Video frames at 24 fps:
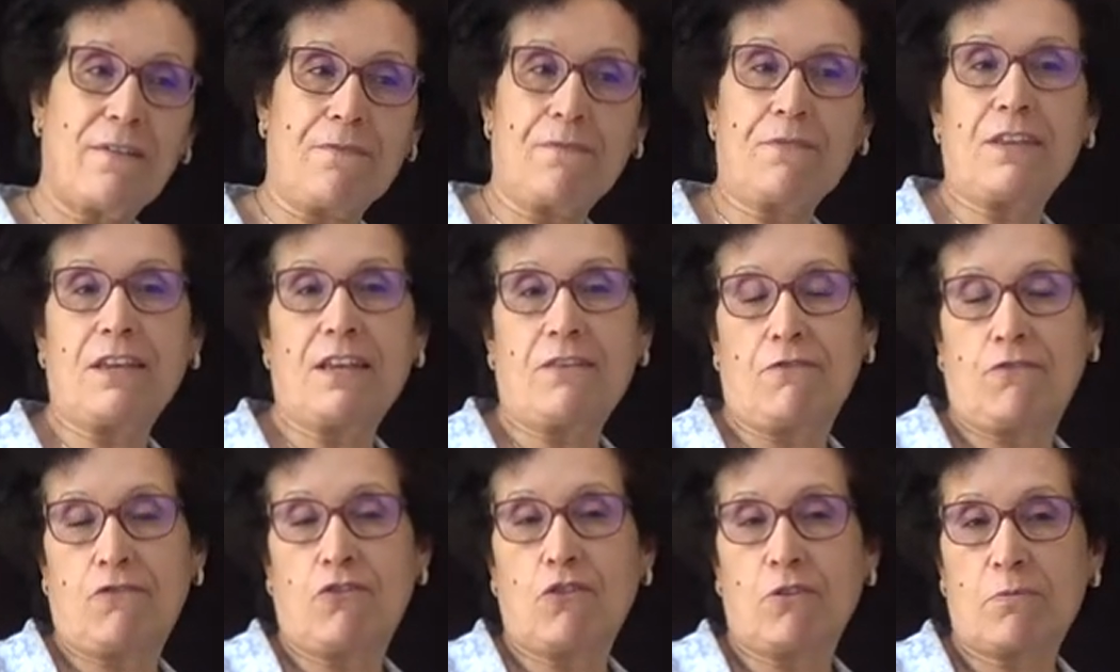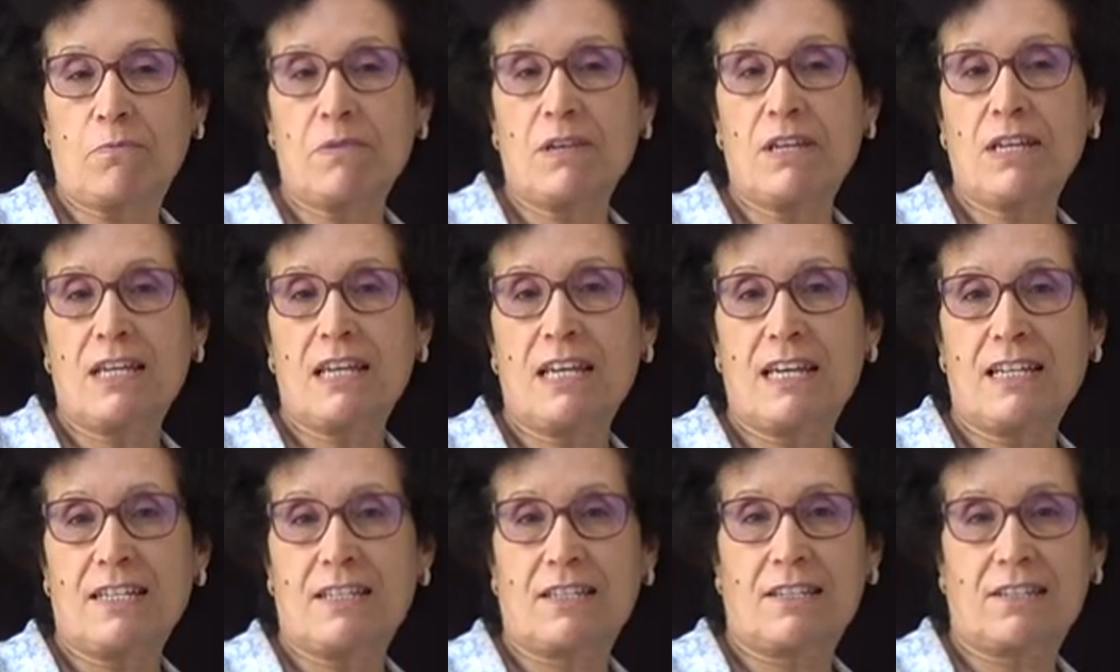And for
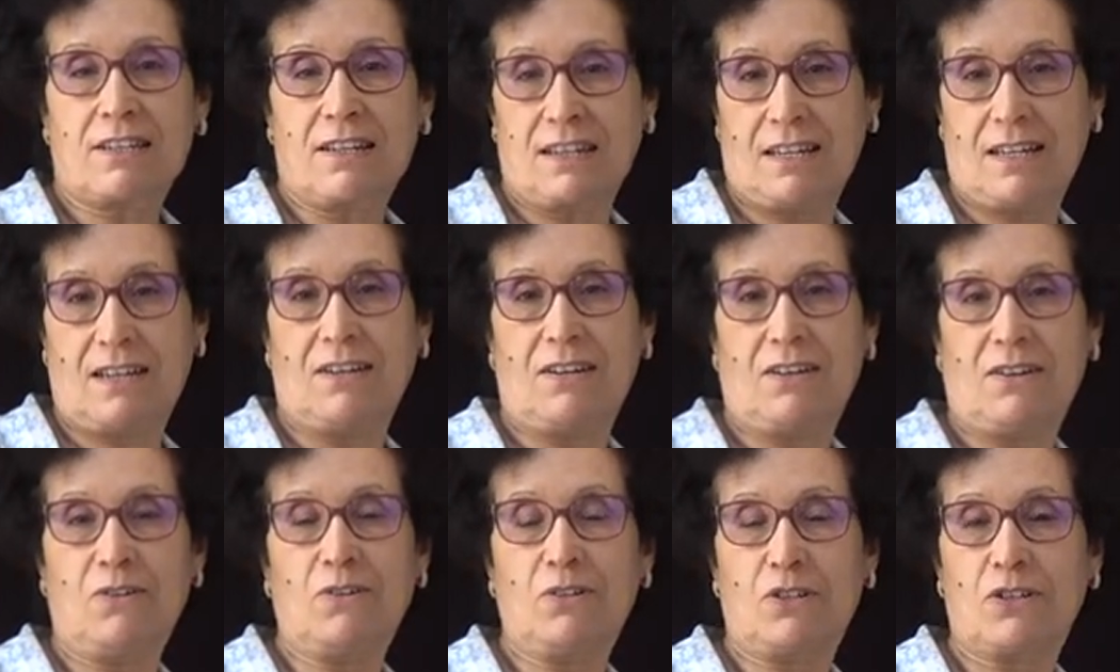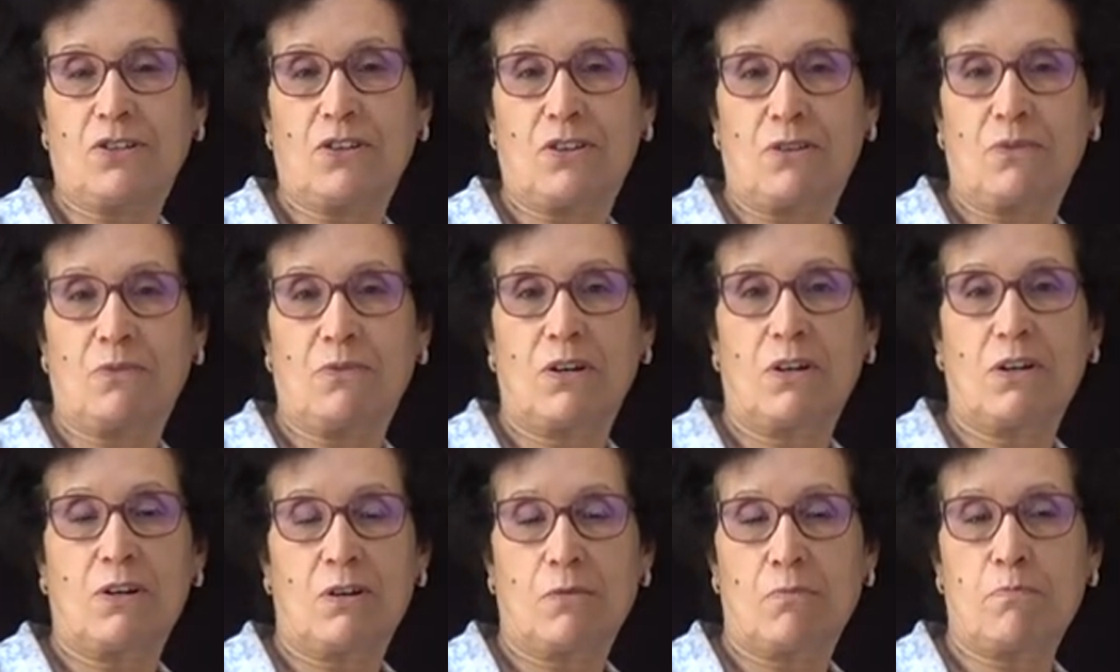me, it's also
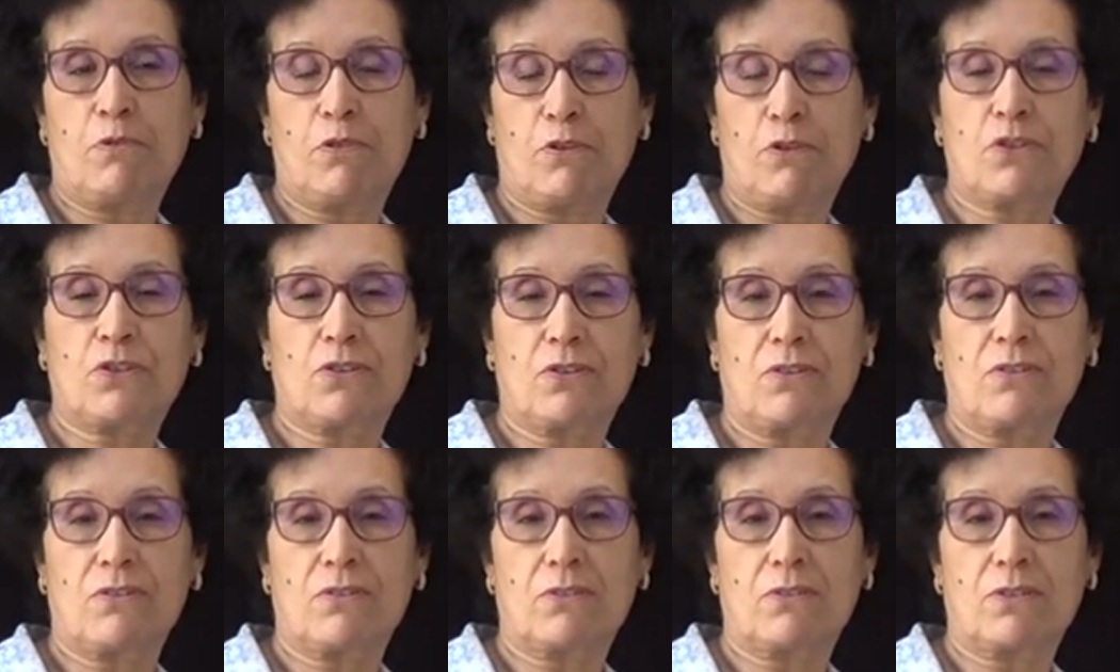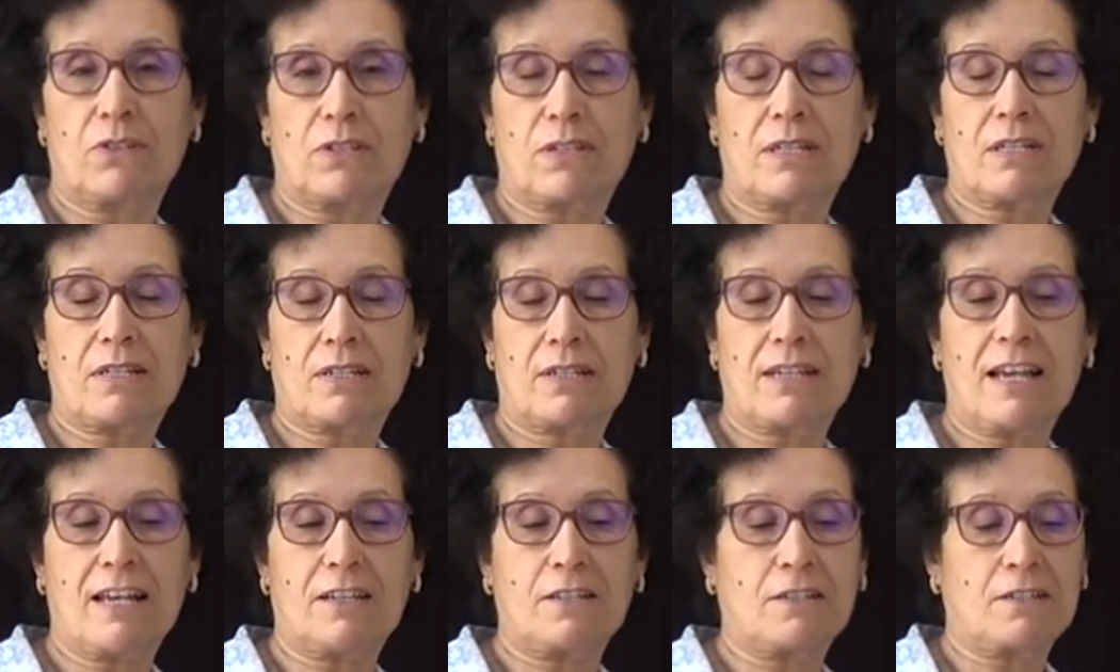a personal
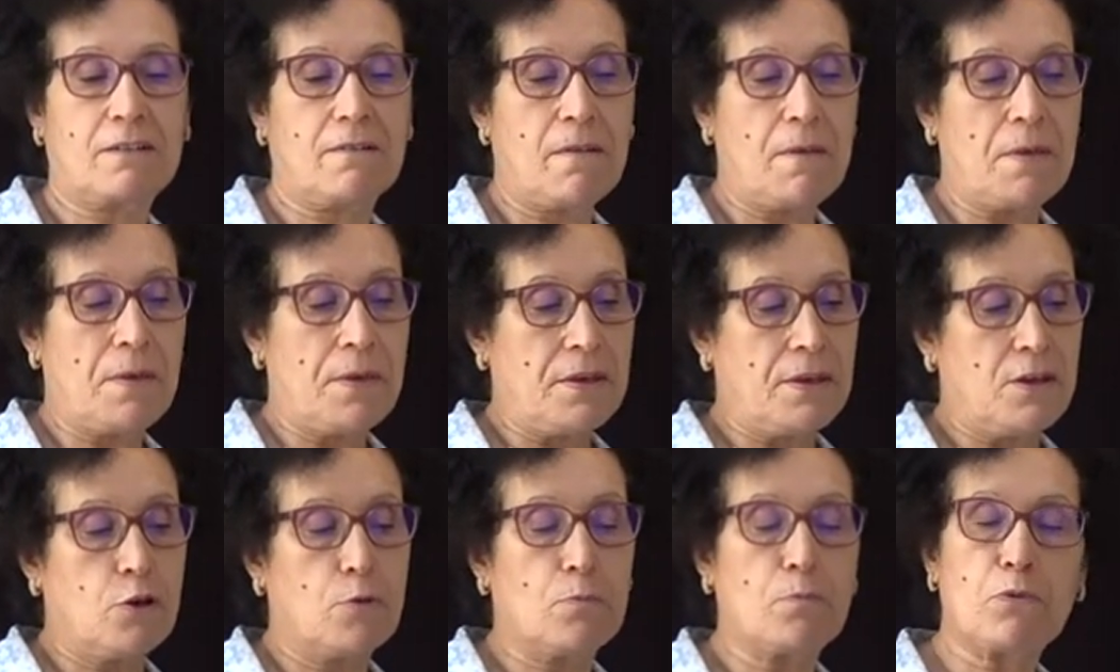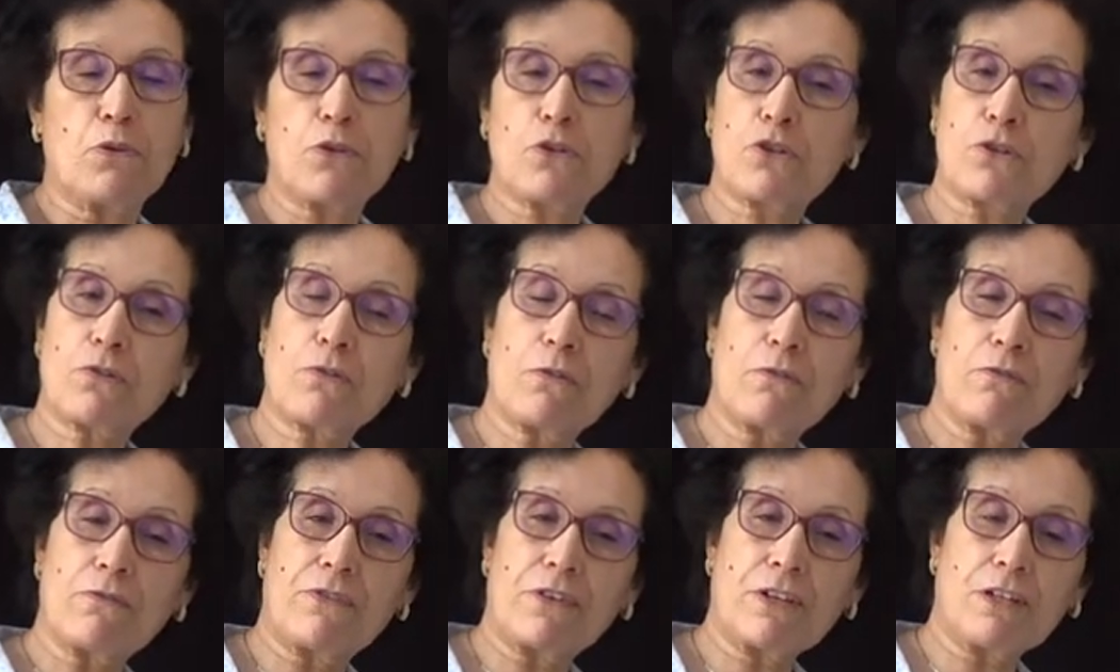success, a
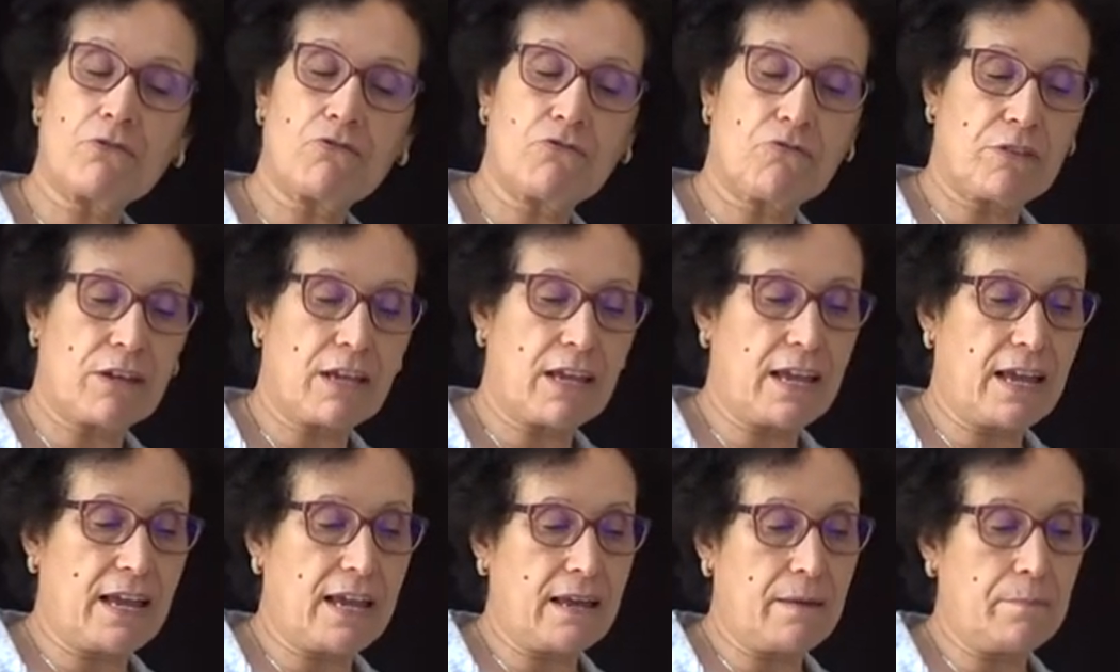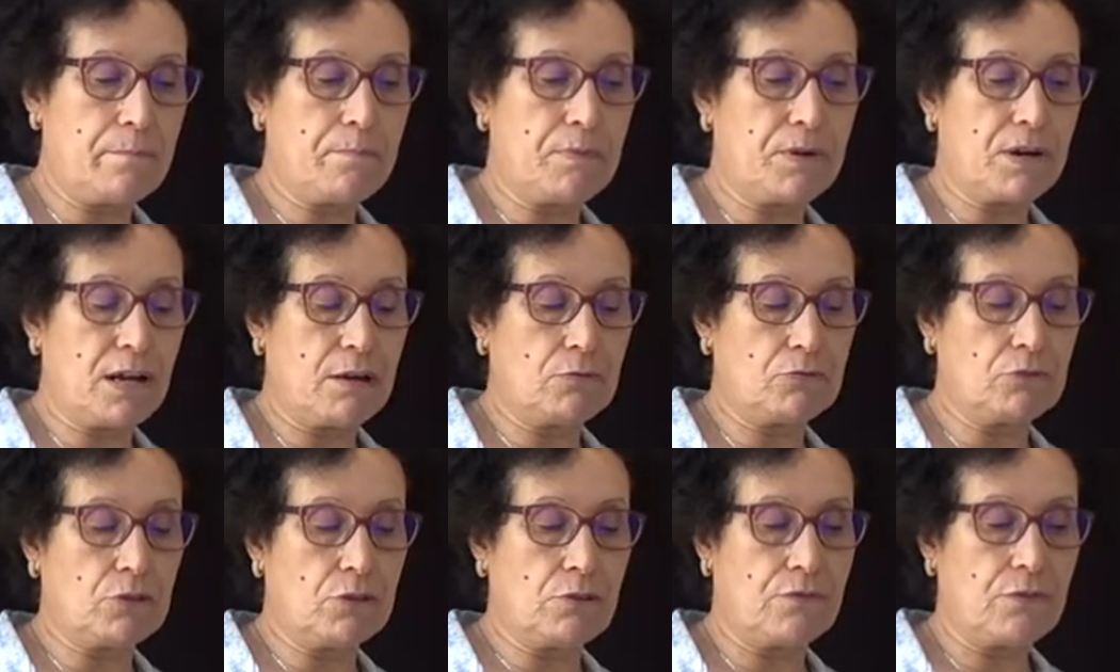personal victory I am
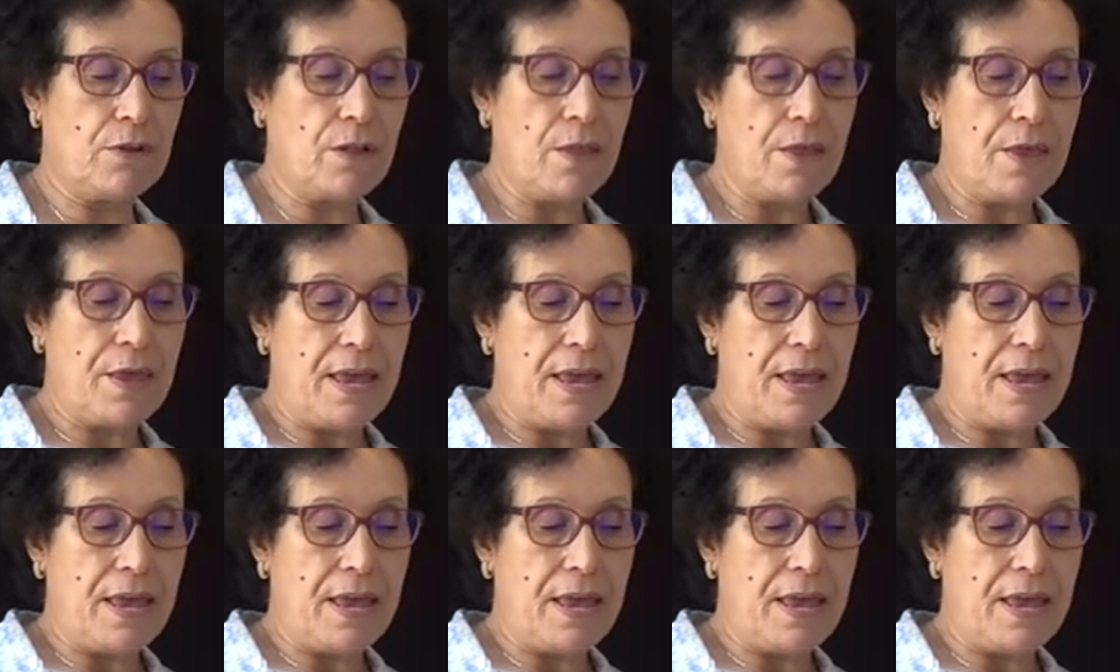proud of.